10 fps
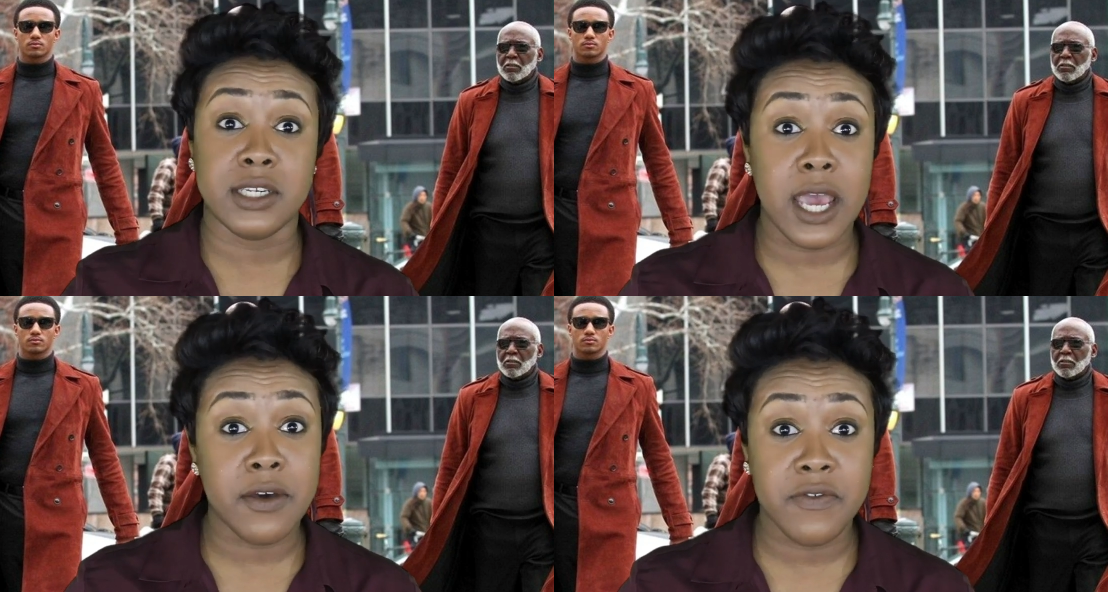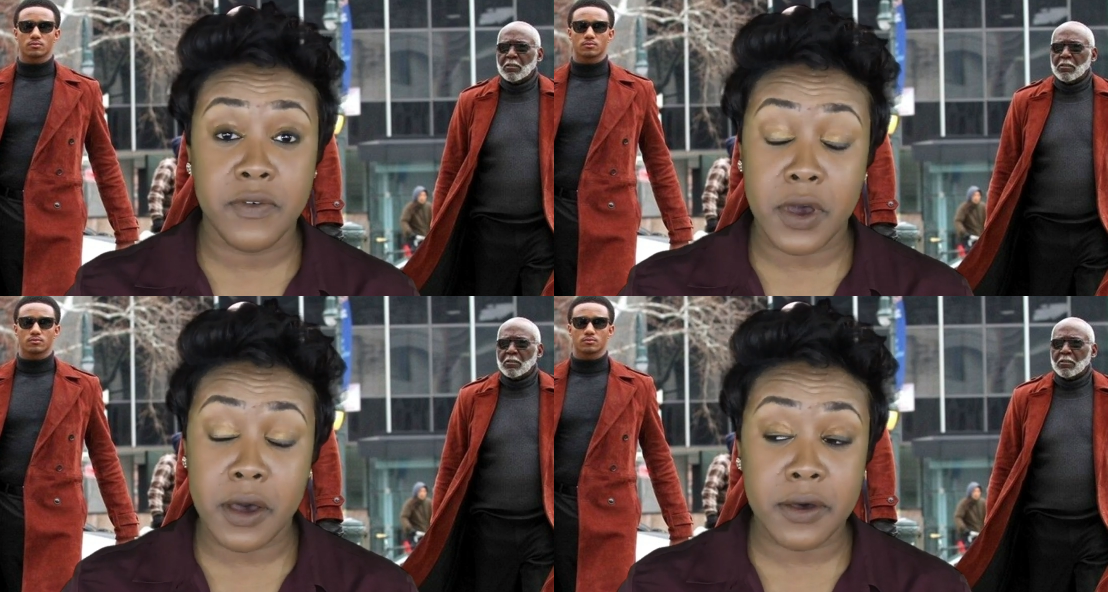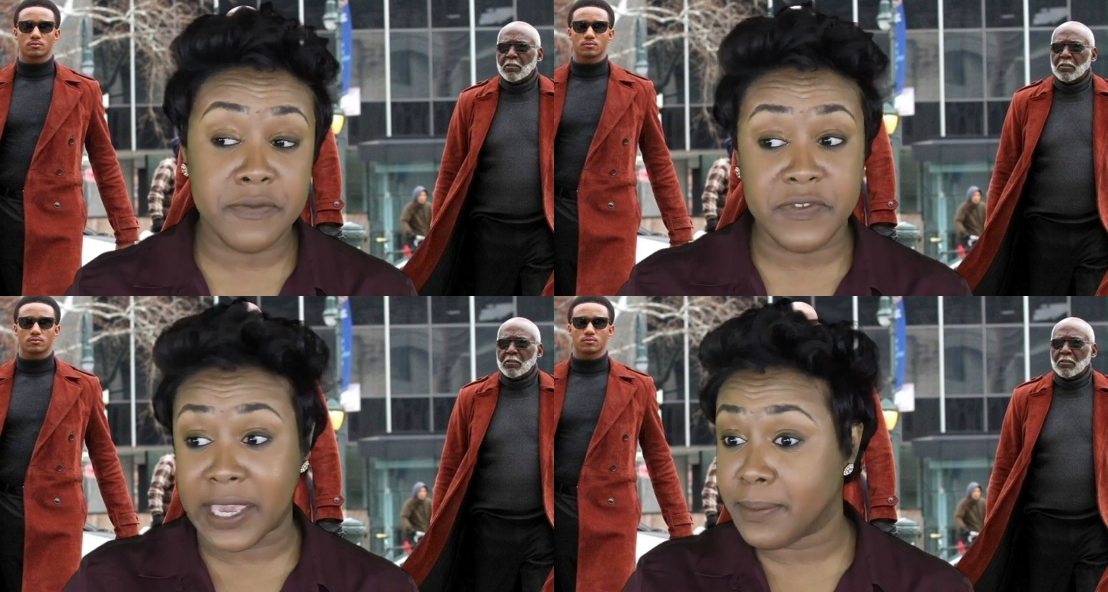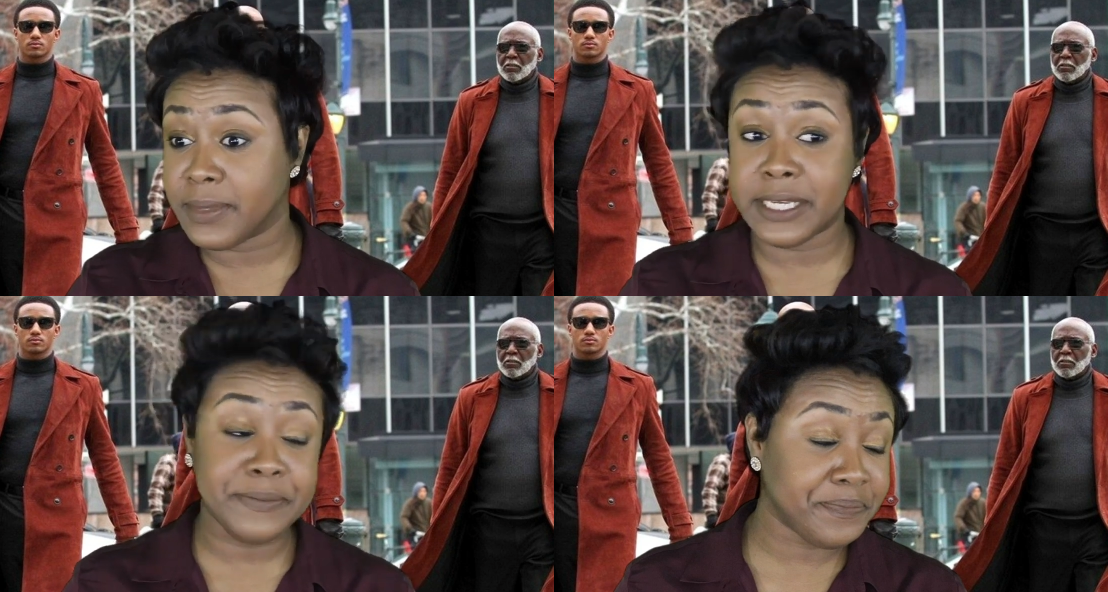Speaker 1: the Shaft um,
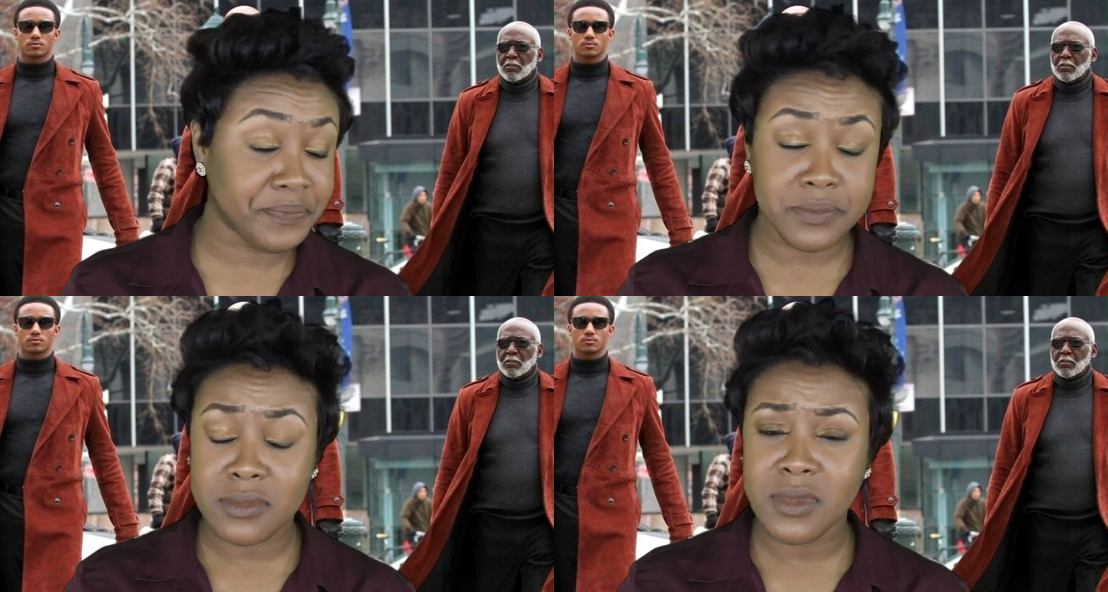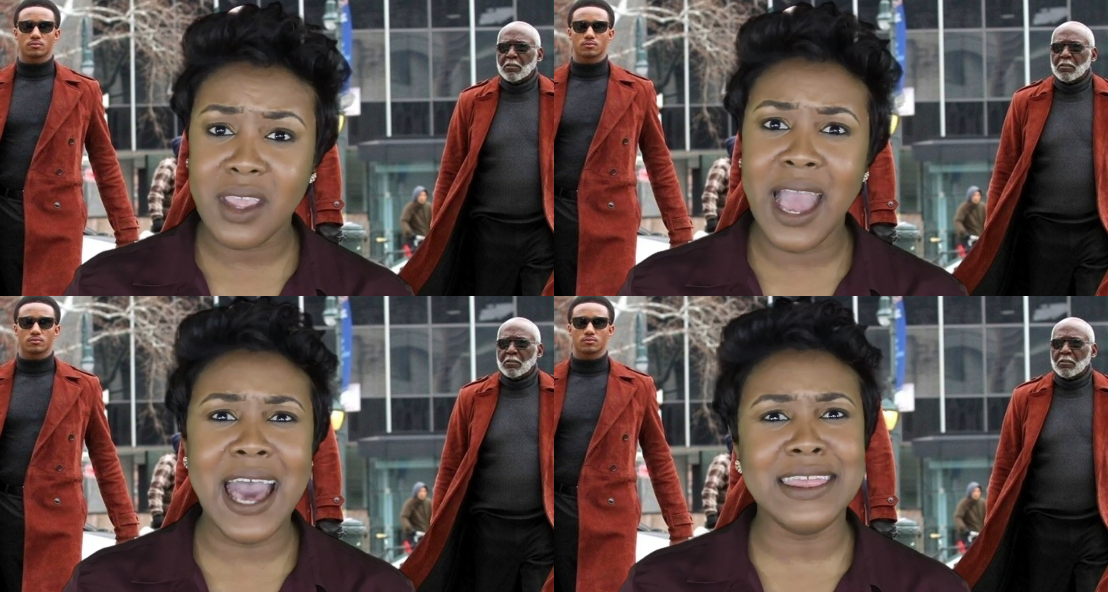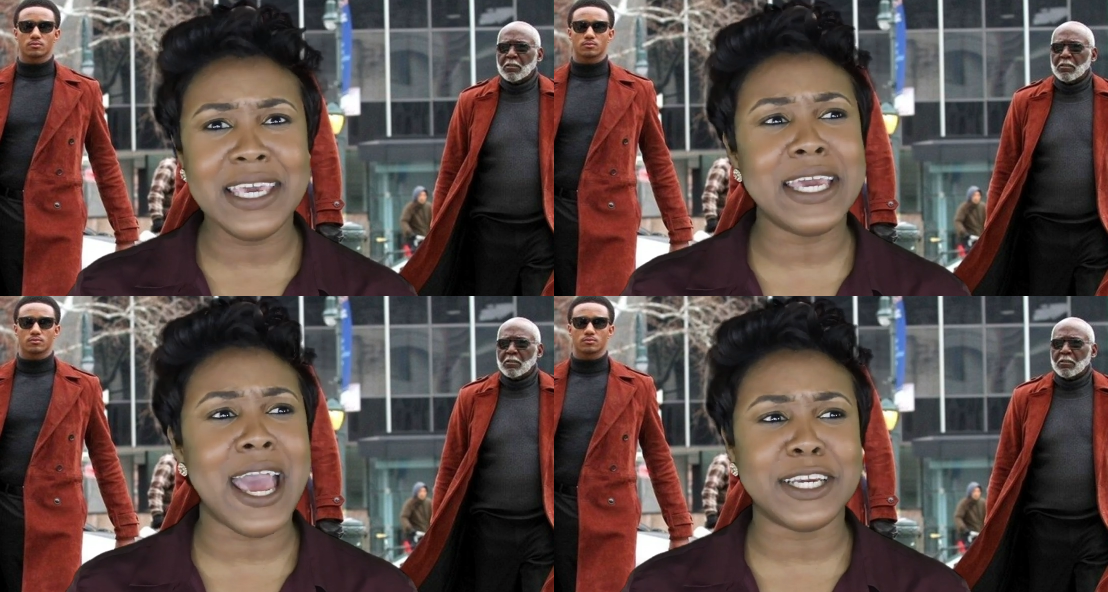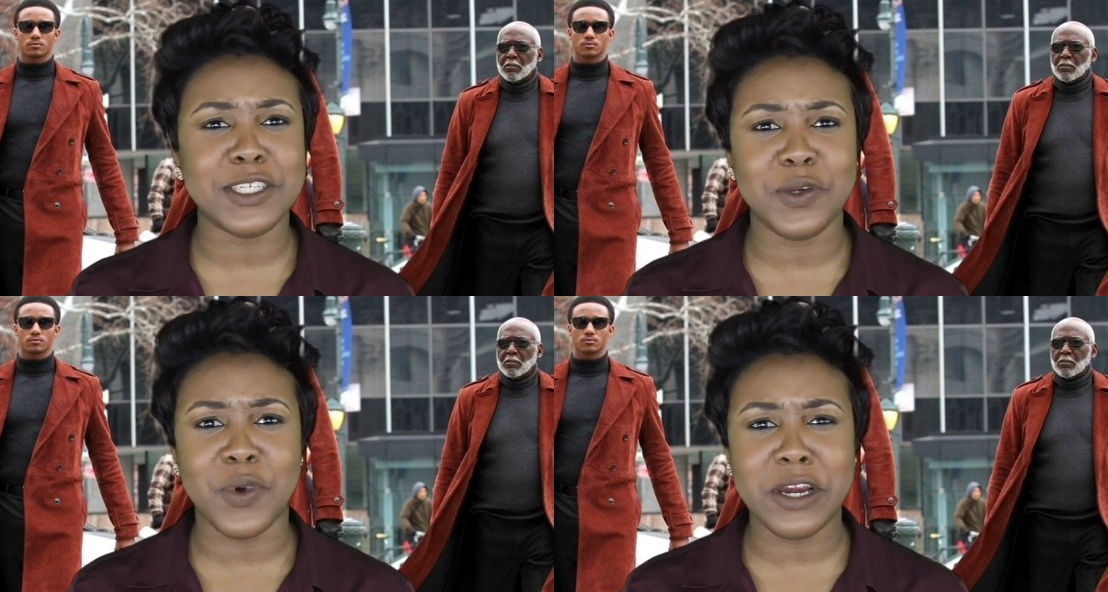family. I think it
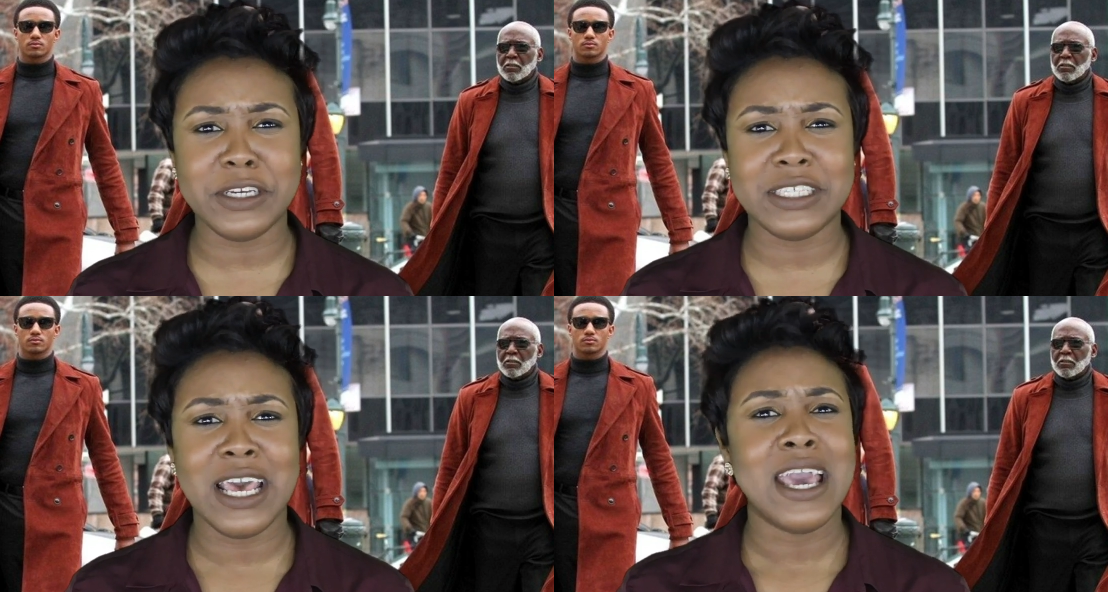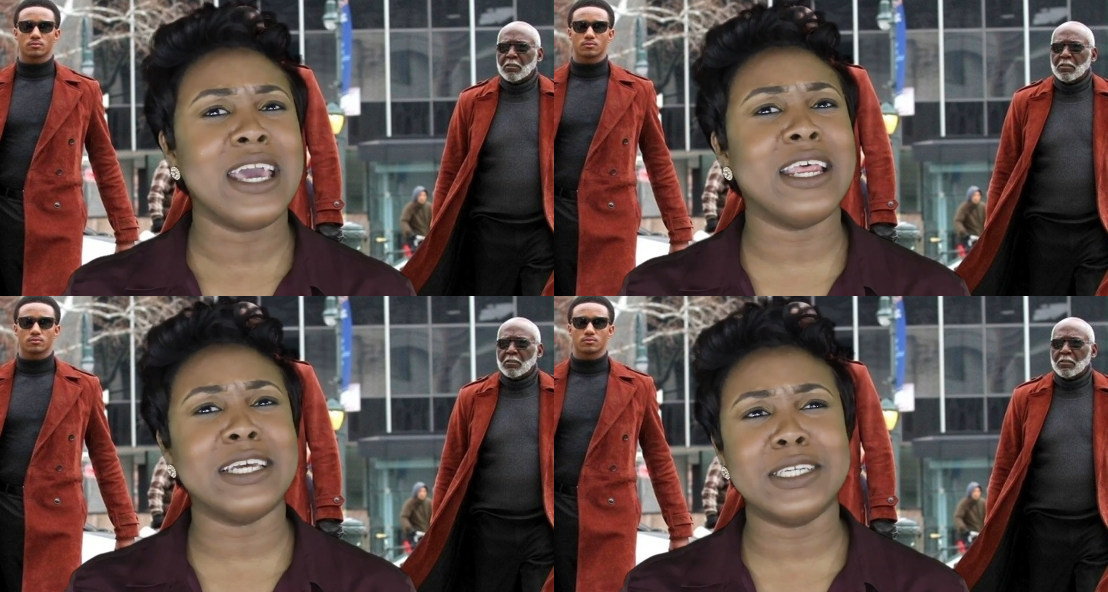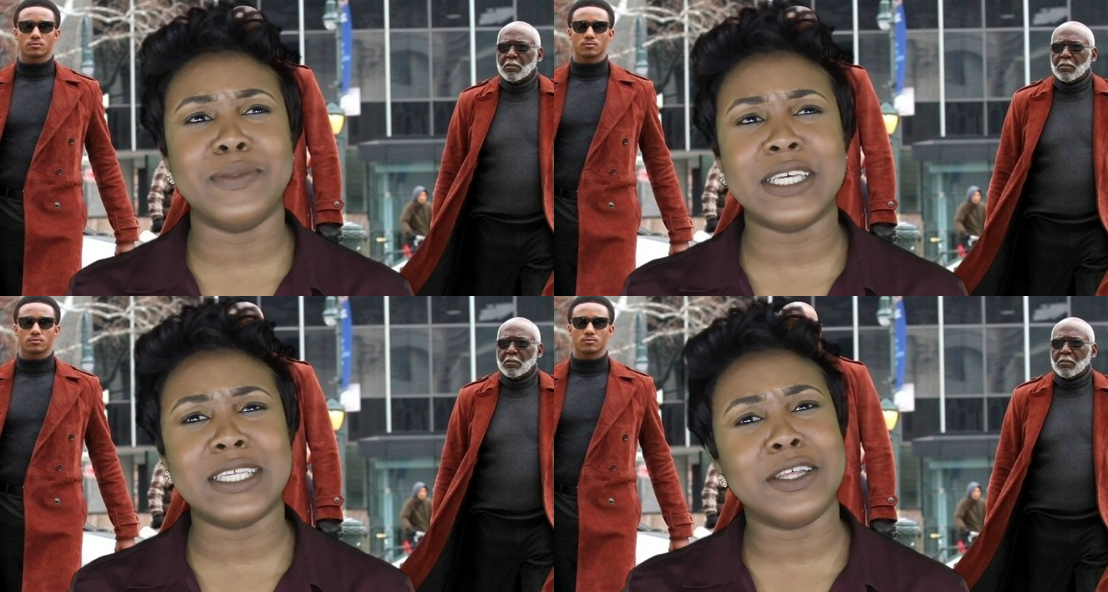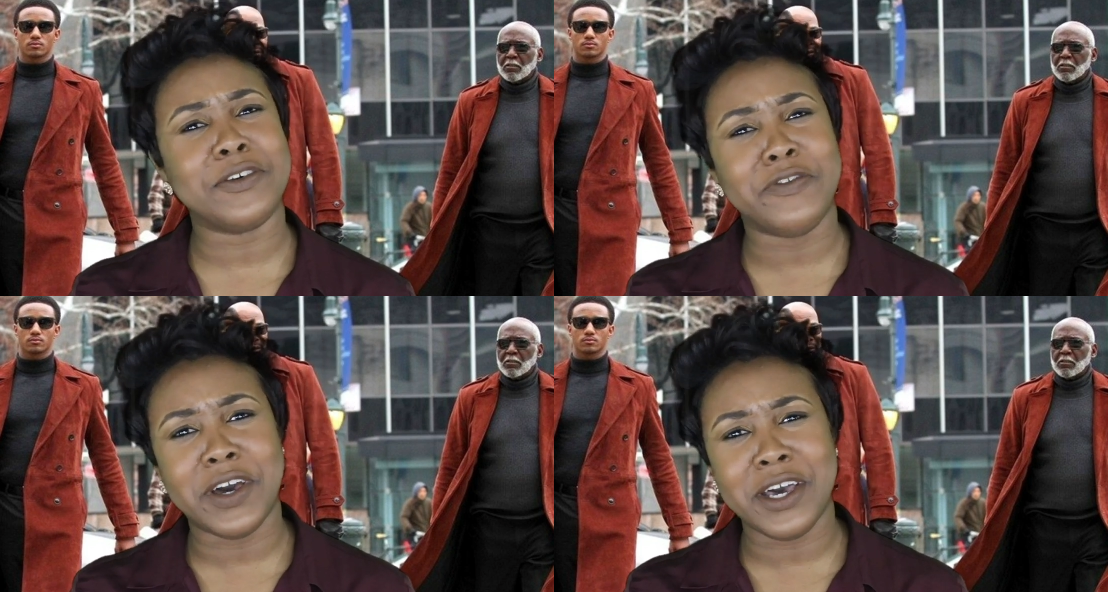actually works, and it actually makes it
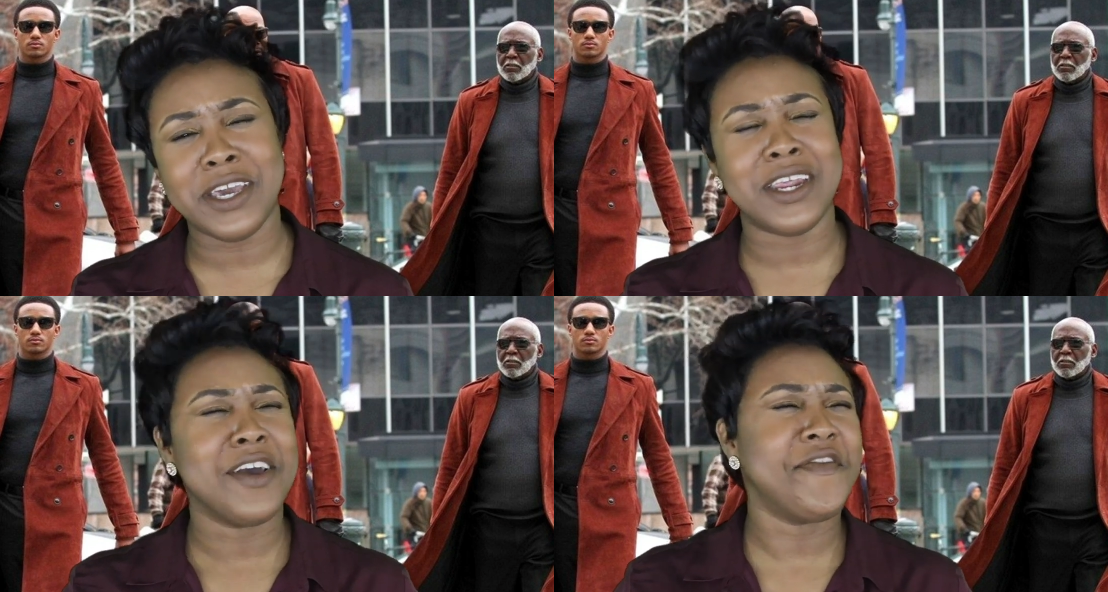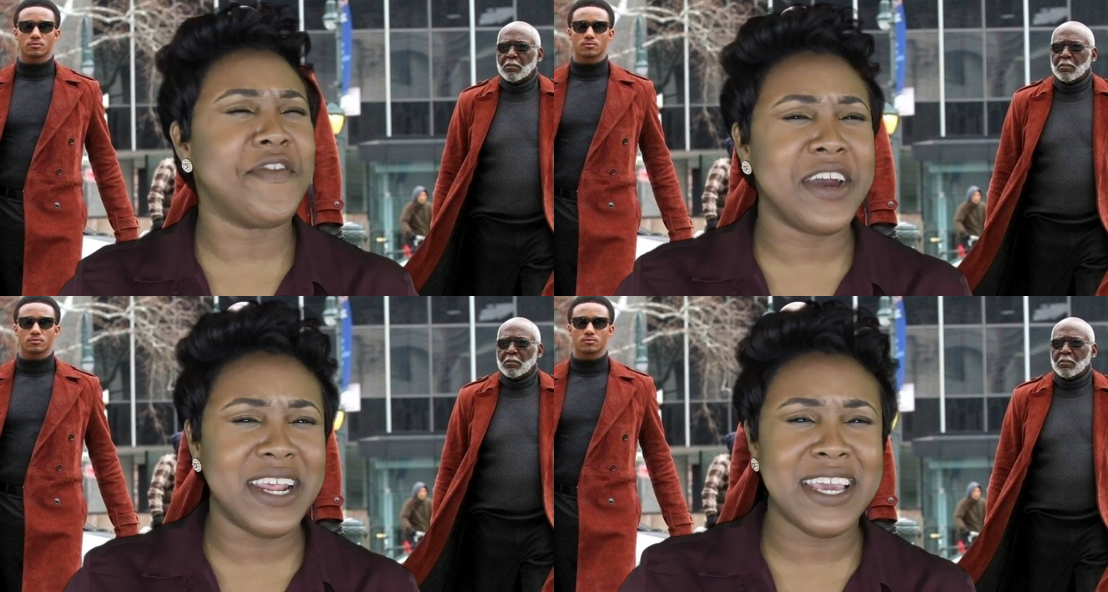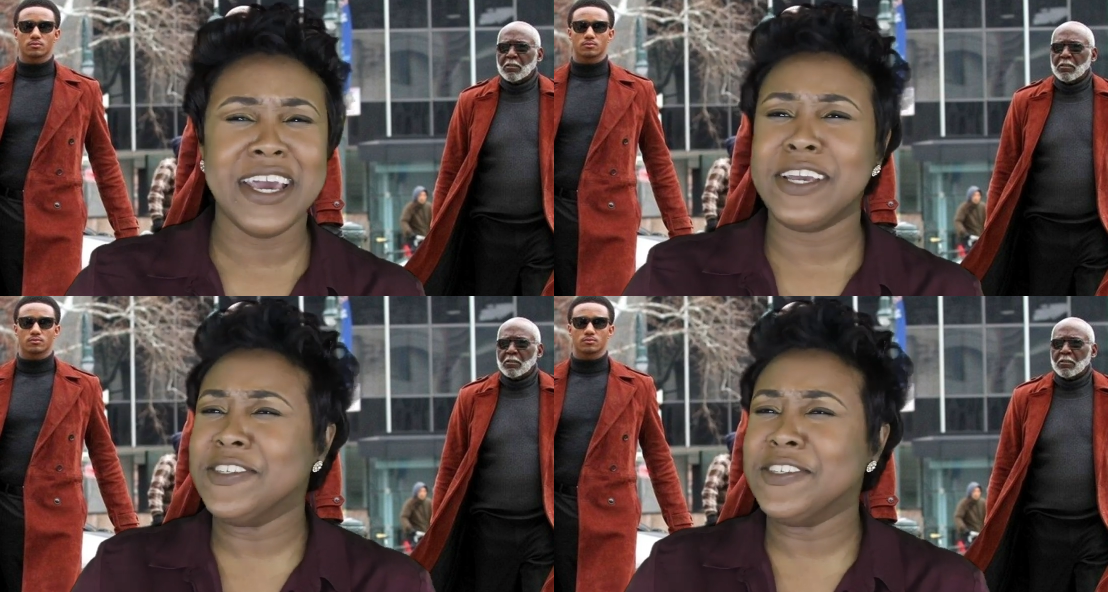look fun, funny.